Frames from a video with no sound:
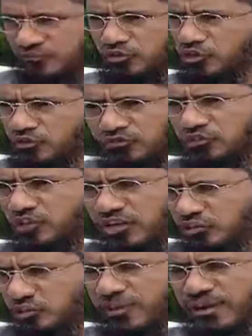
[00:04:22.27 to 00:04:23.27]
whatever the Quran
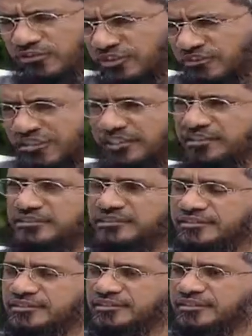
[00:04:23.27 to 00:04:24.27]
you know by heart you recite.
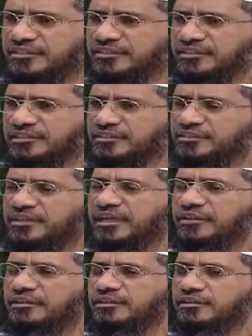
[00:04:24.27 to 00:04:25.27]

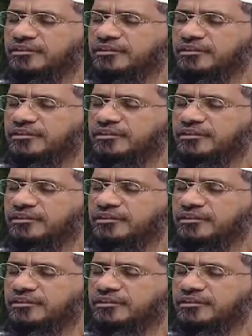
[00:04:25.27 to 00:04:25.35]
Then